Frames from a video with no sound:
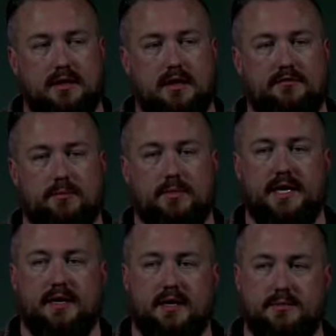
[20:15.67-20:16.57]
of the money
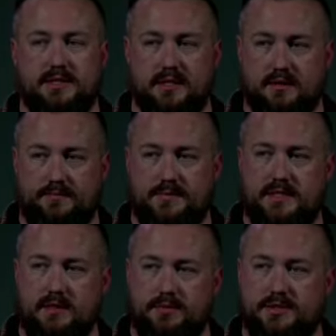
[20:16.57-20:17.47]
that comes in,
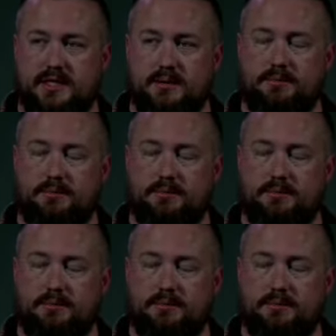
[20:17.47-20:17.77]
10%